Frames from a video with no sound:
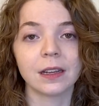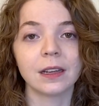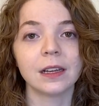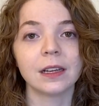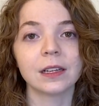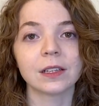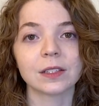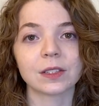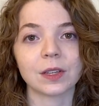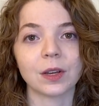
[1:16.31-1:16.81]

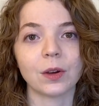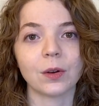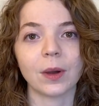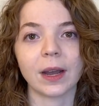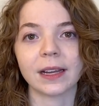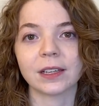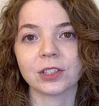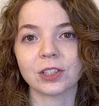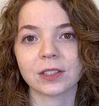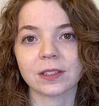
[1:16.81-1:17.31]
So
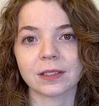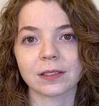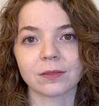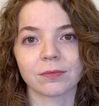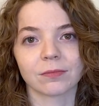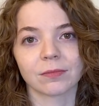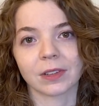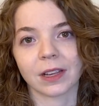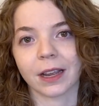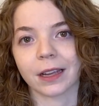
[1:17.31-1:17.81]
I just
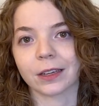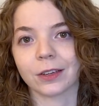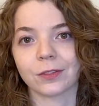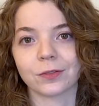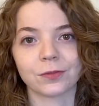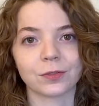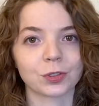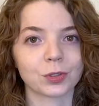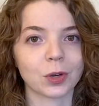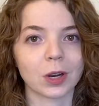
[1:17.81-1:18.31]
kind
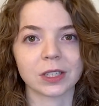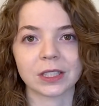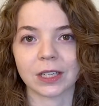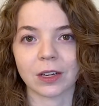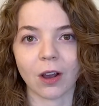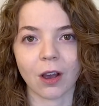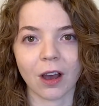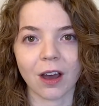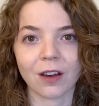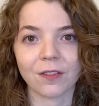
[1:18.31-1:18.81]
of shrugged it
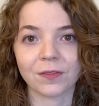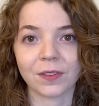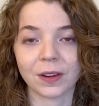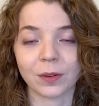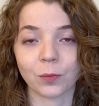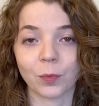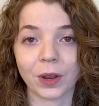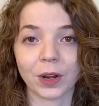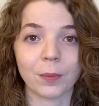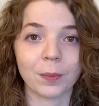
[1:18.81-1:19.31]
off
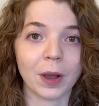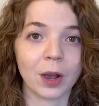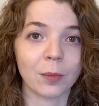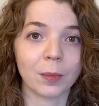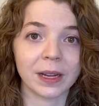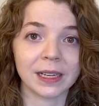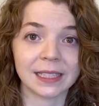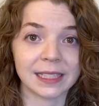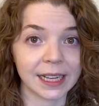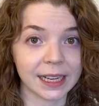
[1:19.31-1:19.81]
and went about
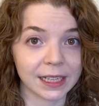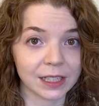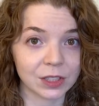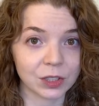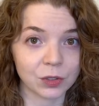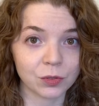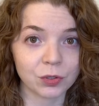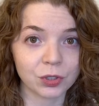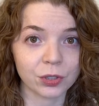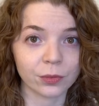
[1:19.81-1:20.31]
my day as
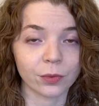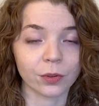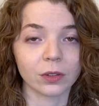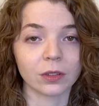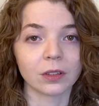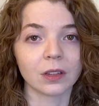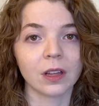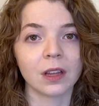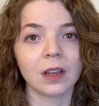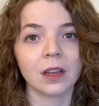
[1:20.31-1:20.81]

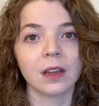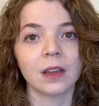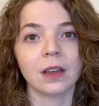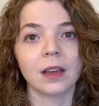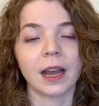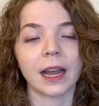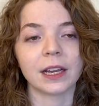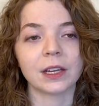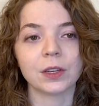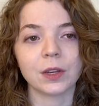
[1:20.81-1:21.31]
usual.
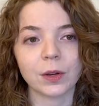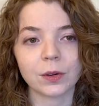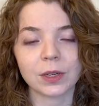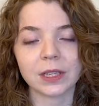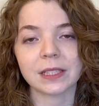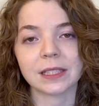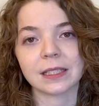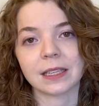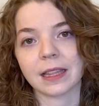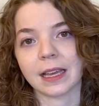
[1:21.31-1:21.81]
I
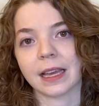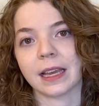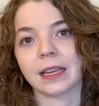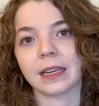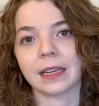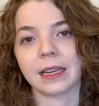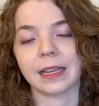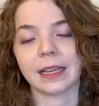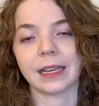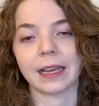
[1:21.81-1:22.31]
noticed
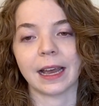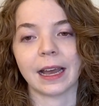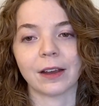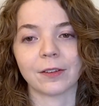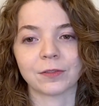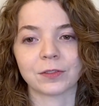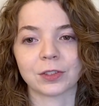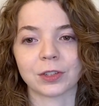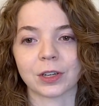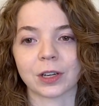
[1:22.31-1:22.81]
then
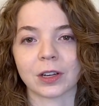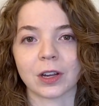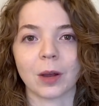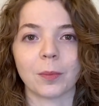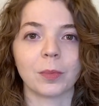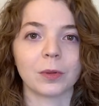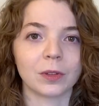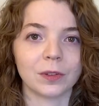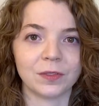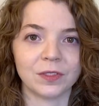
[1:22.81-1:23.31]
after a
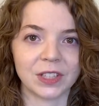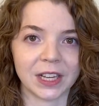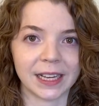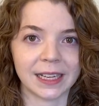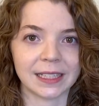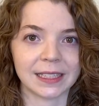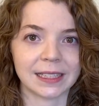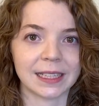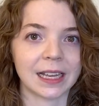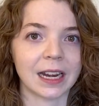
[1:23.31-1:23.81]
couple of
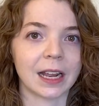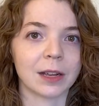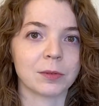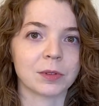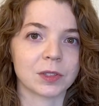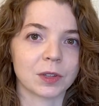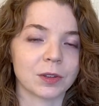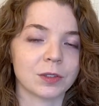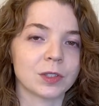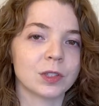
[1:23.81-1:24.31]
days that I was
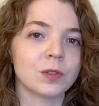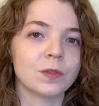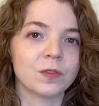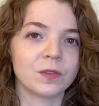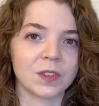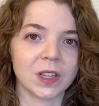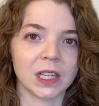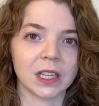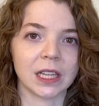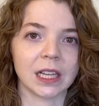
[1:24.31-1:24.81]
also
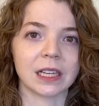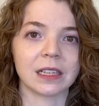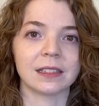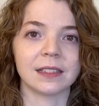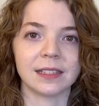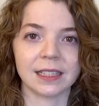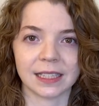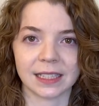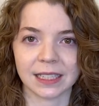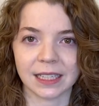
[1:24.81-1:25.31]
feeling
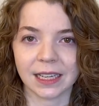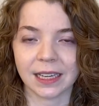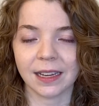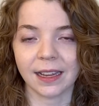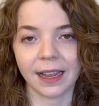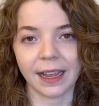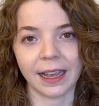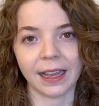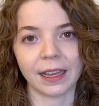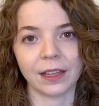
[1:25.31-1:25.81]

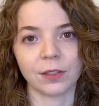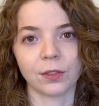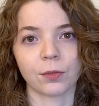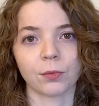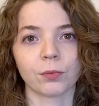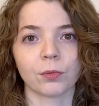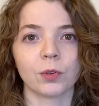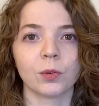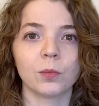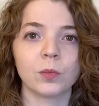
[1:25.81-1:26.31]
dizzy, and the
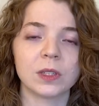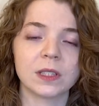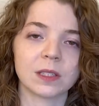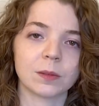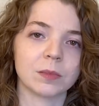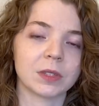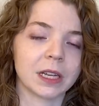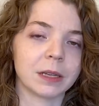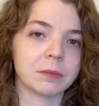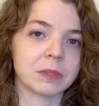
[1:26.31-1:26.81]
room would
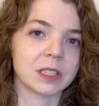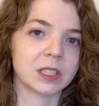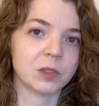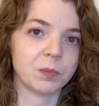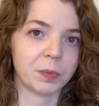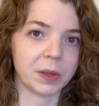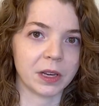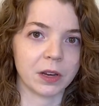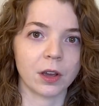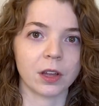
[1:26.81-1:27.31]
sometimes
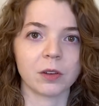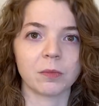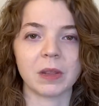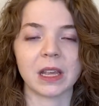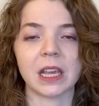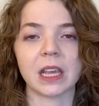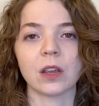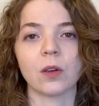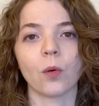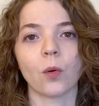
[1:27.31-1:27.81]
spin on
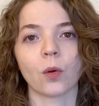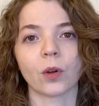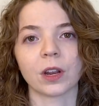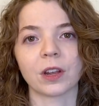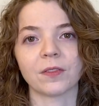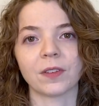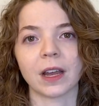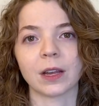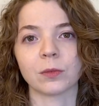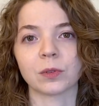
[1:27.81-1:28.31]
me, or
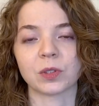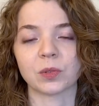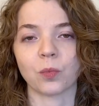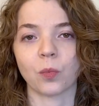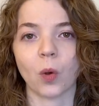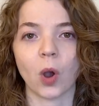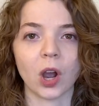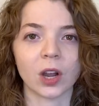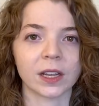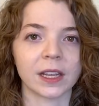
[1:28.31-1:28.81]
if I was
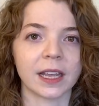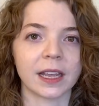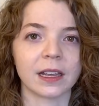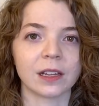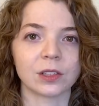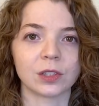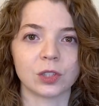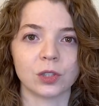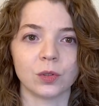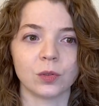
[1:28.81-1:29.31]
walking
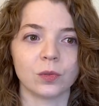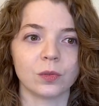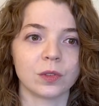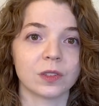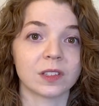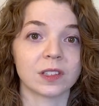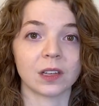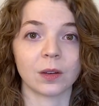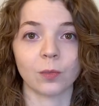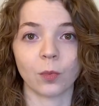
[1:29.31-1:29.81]
to the
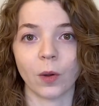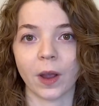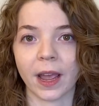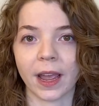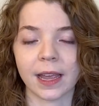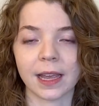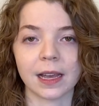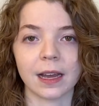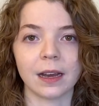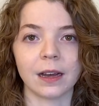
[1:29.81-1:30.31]
subway,